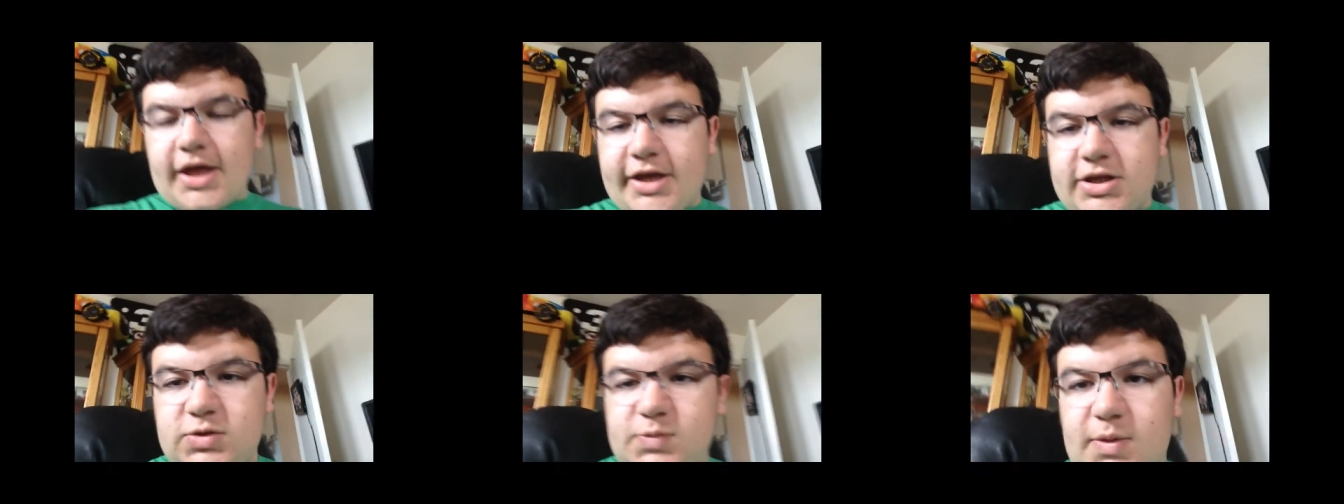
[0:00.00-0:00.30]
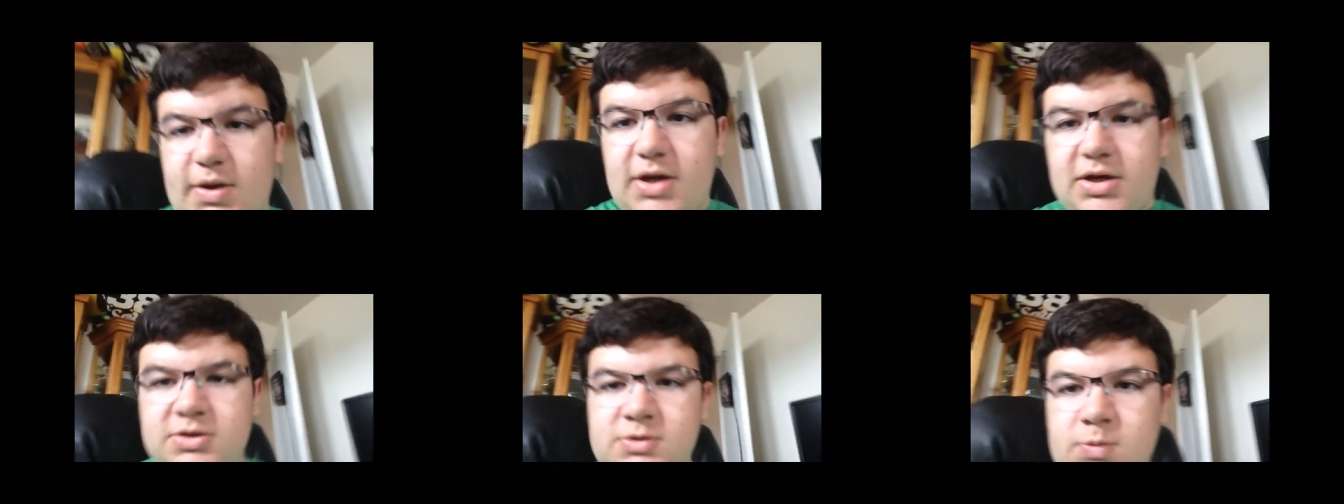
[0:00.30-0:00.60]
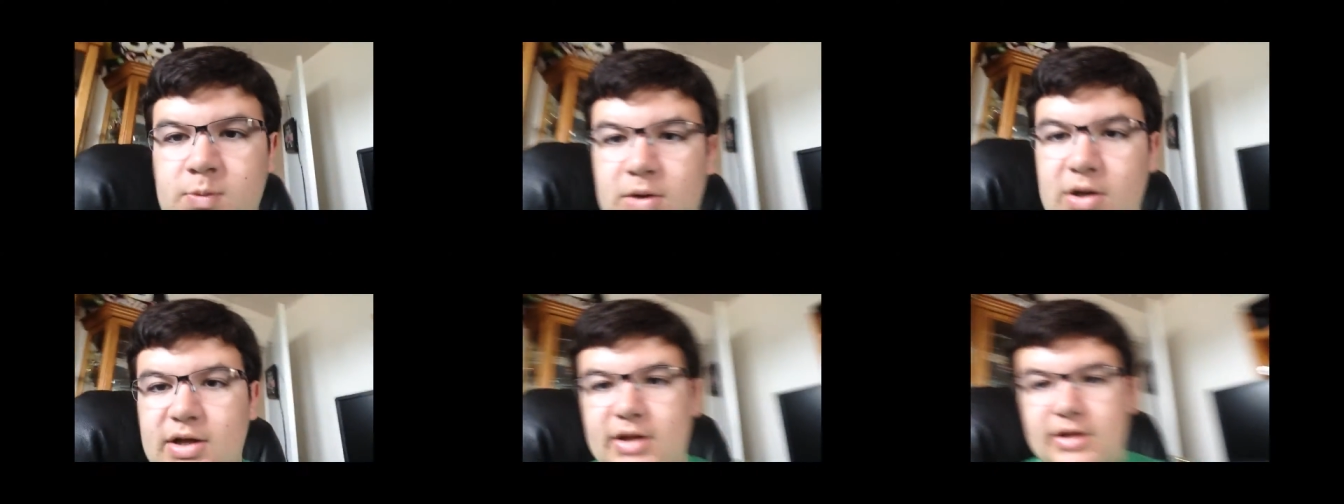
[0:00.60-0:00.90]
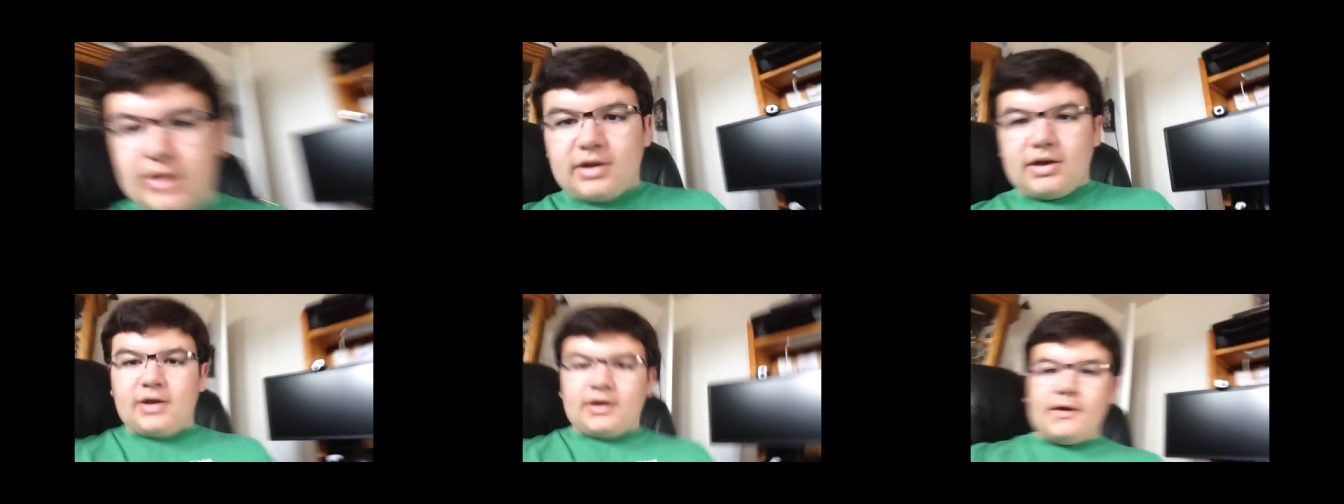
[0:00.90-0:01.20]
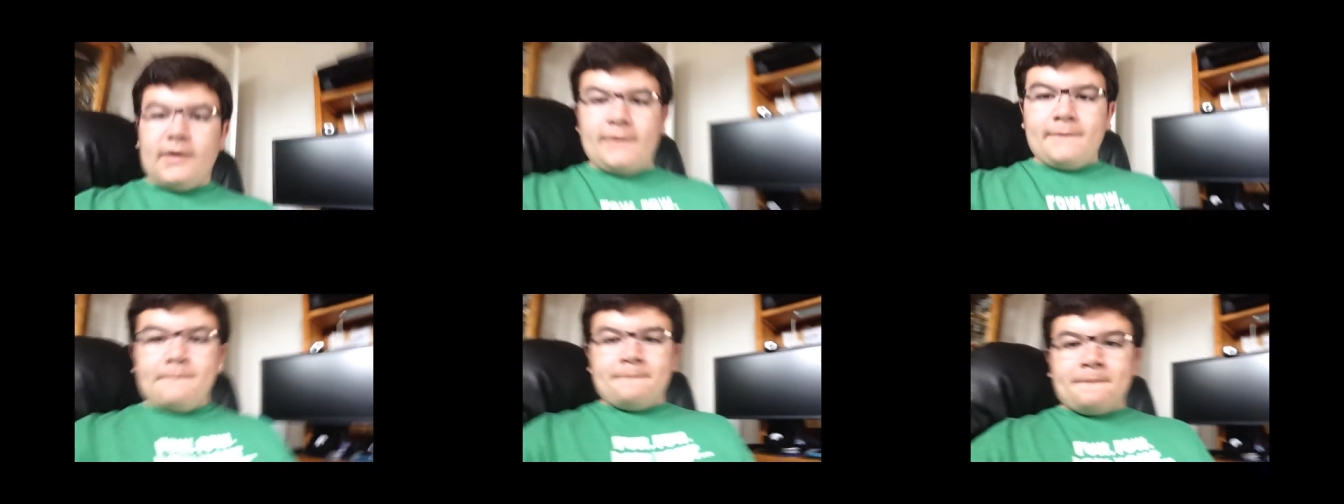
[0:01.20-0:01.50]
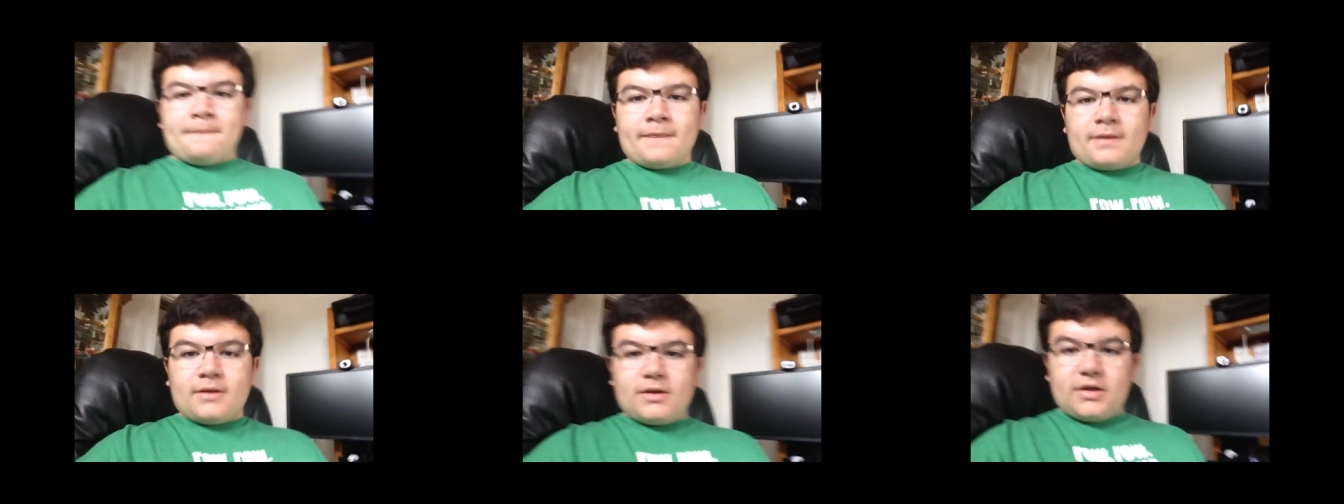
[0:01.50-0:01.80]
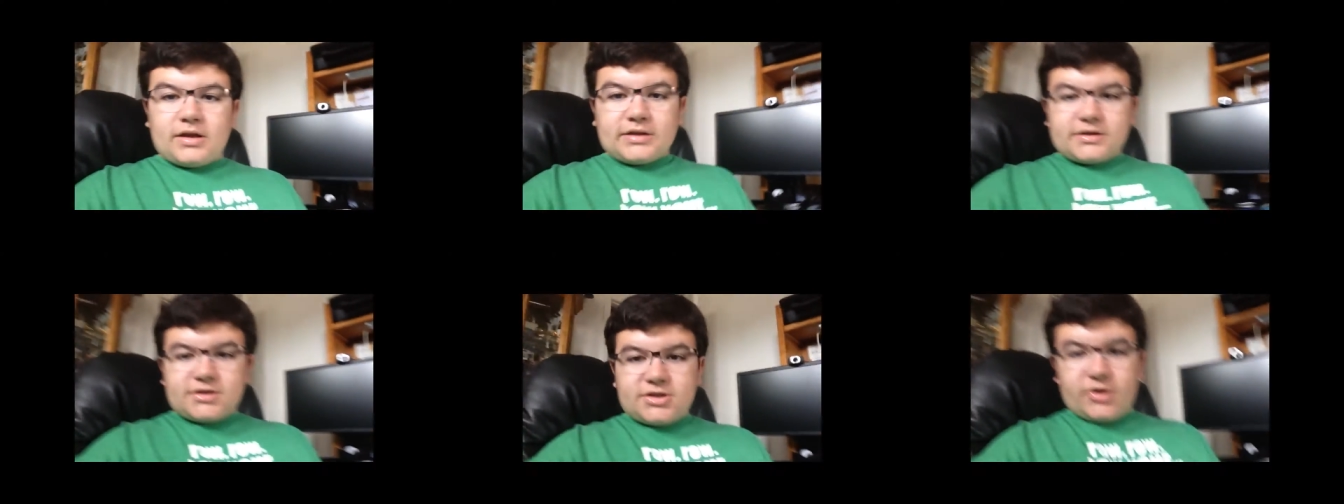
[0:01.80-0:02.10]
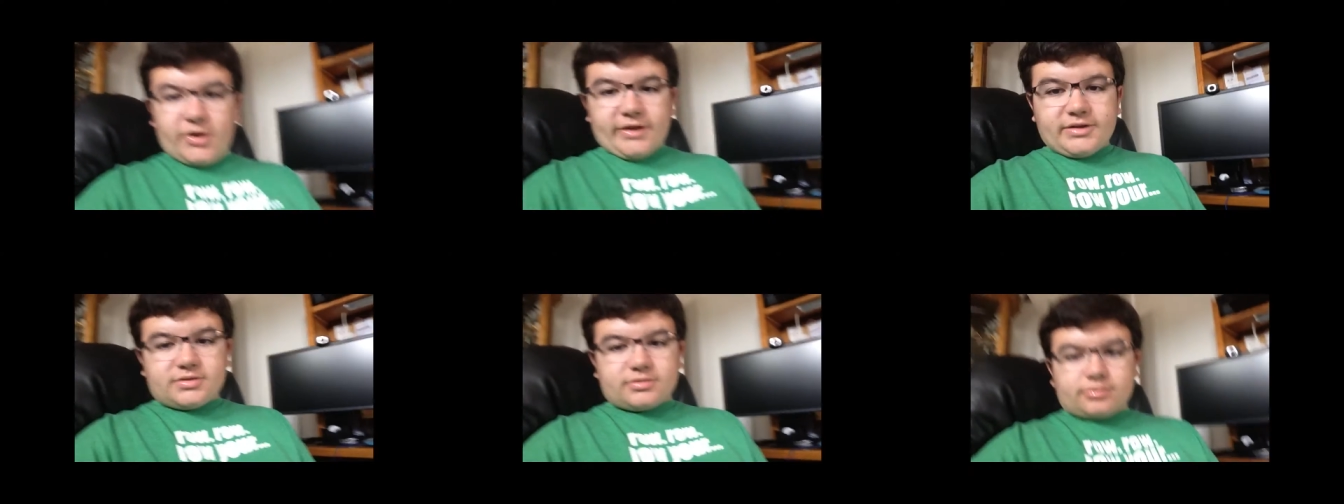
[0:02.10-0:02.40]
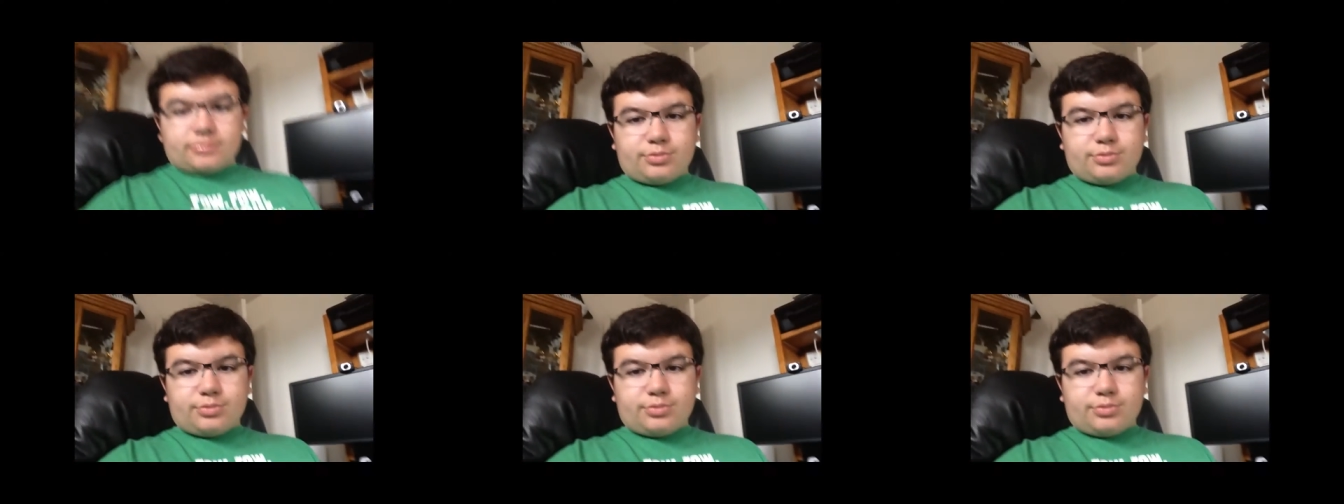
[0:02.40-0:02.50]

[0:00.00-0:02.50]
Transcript: Has finished installing on my